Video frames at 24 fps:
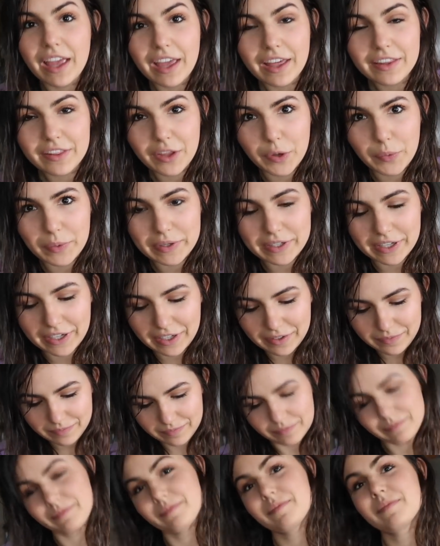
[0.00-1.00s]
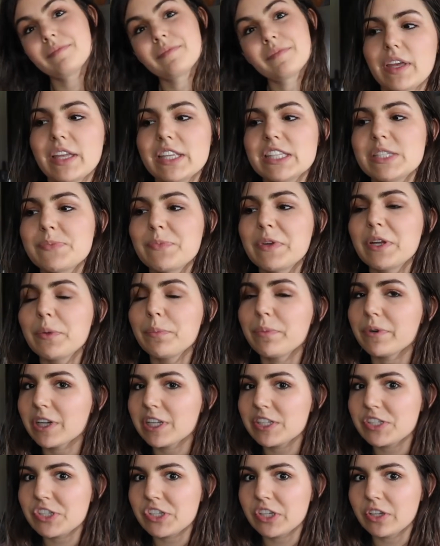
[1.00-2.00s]
Hello again. It's been a
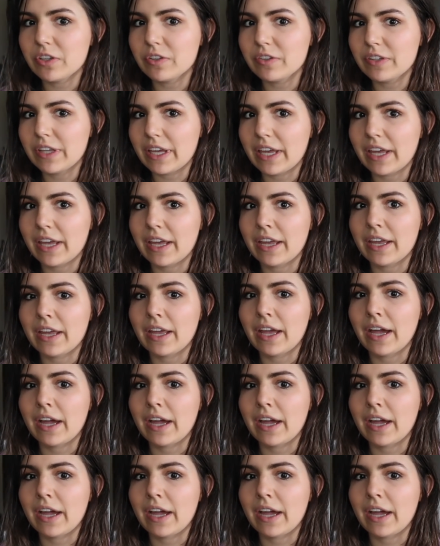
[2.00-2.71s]
pretty chill day.